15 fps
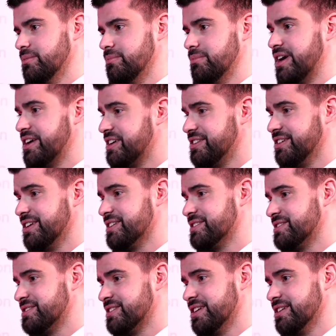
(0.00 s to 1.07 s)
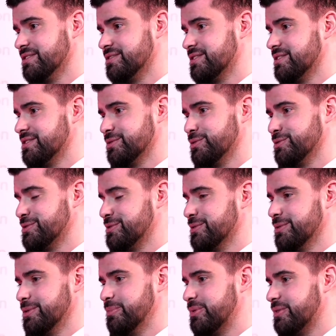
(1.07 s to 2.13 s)
Marketing and sales is also
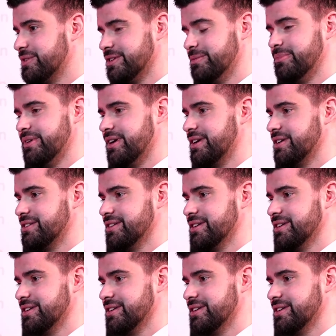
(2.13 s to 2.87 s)
an important part,